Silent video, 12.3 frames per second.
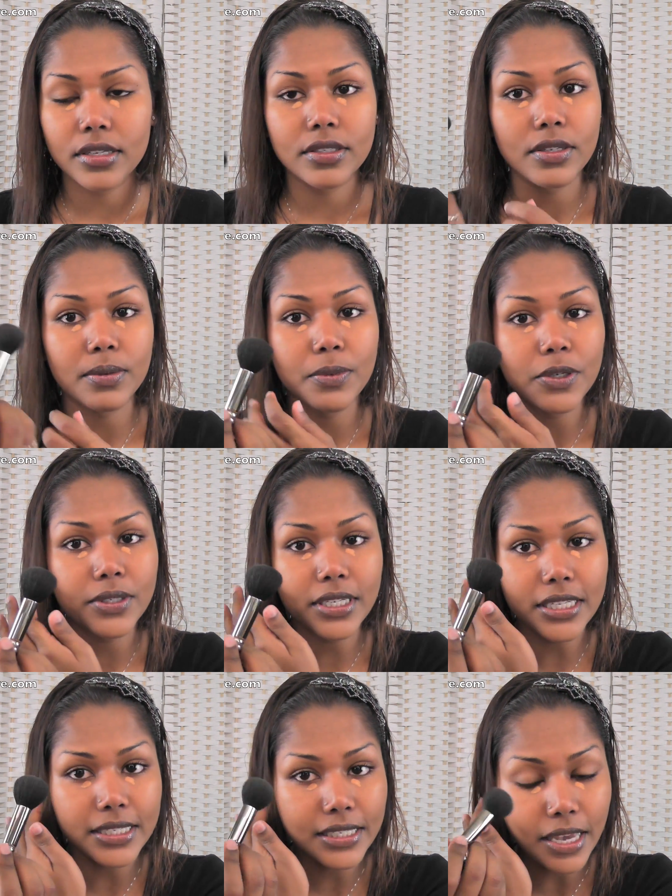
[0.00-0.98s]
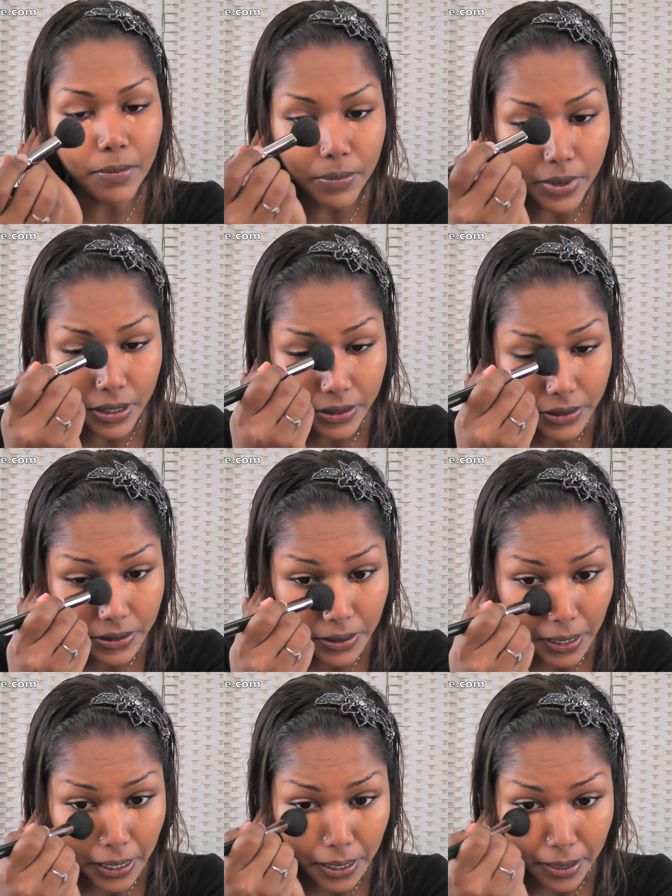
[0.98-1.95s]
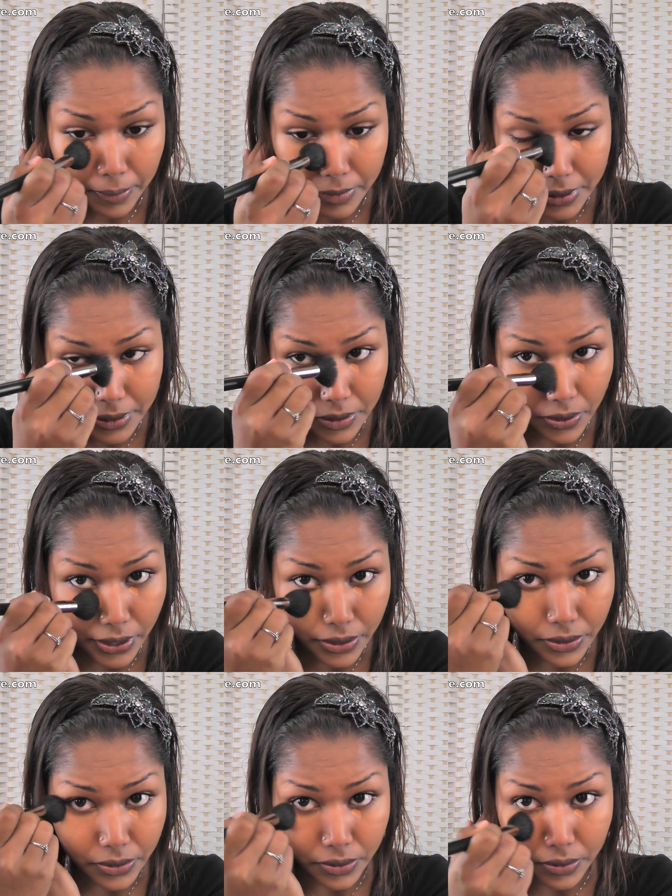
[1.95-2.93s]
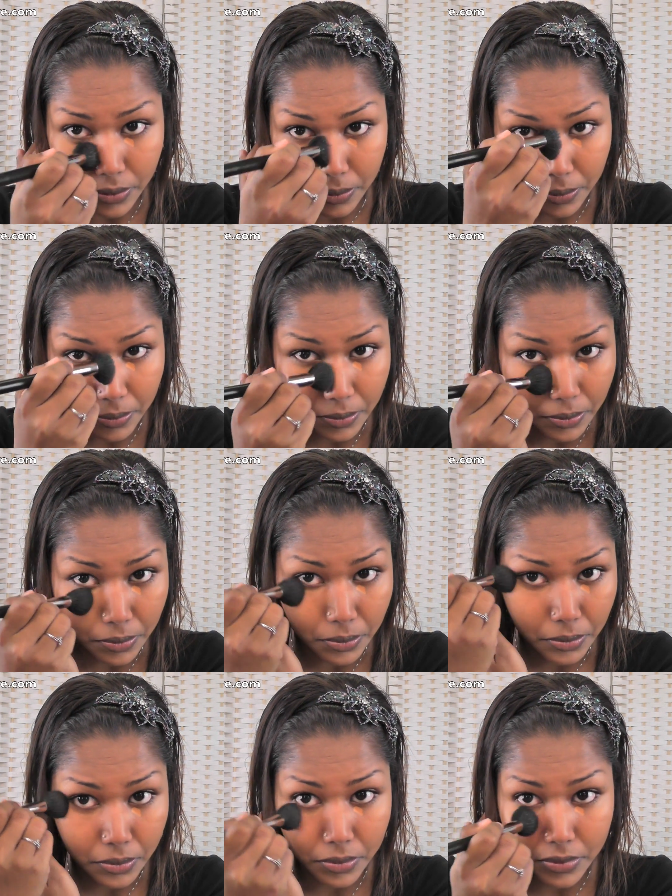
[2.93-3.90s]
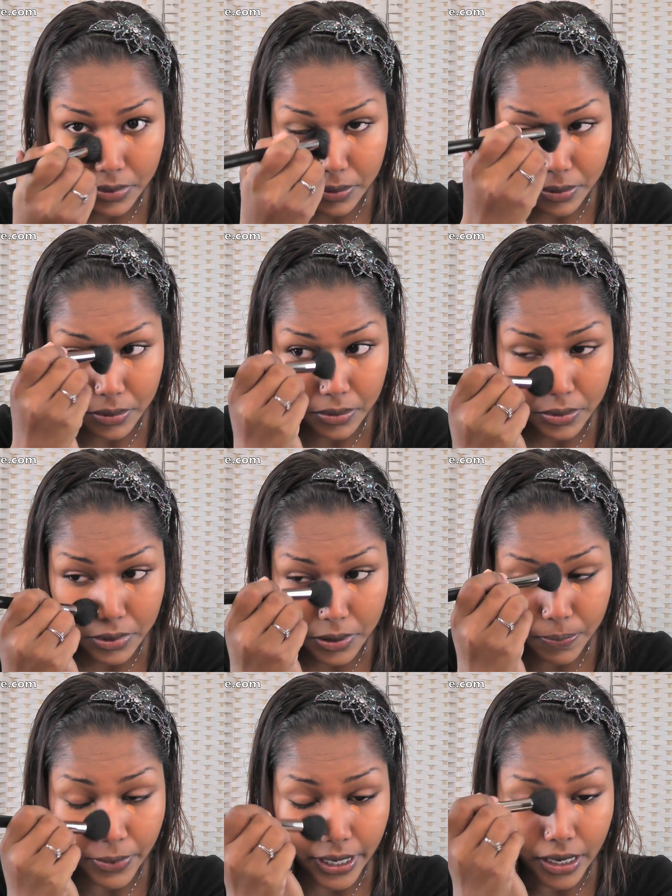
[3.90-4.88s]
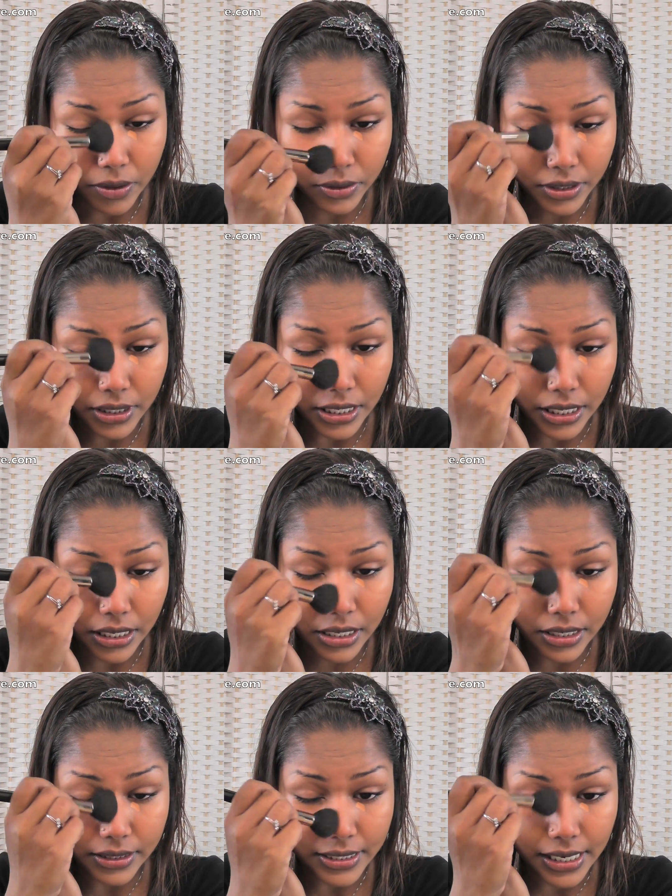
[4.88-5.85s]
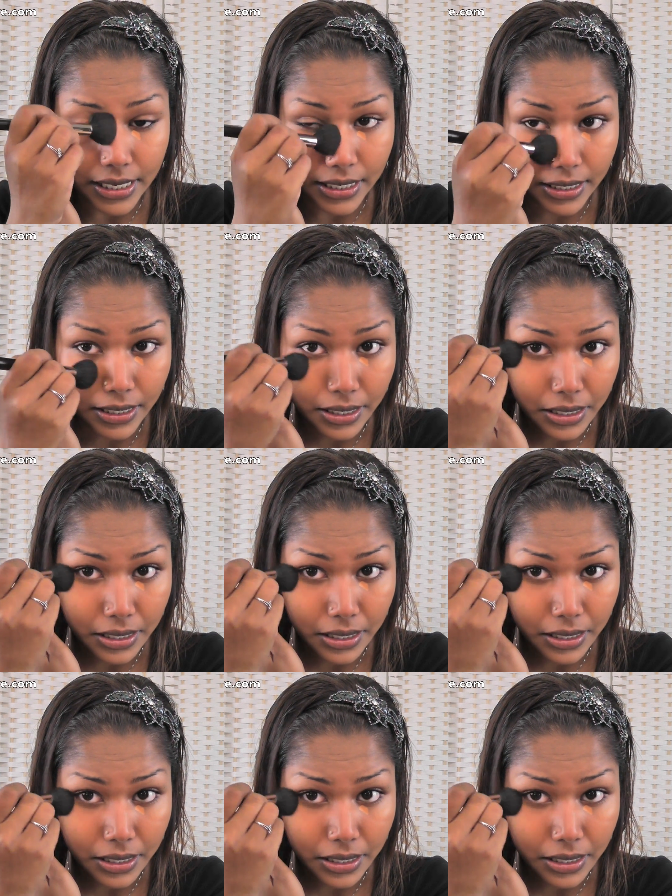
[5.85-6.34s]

So I'm using the same brush and I'm just going to spread out the concealer.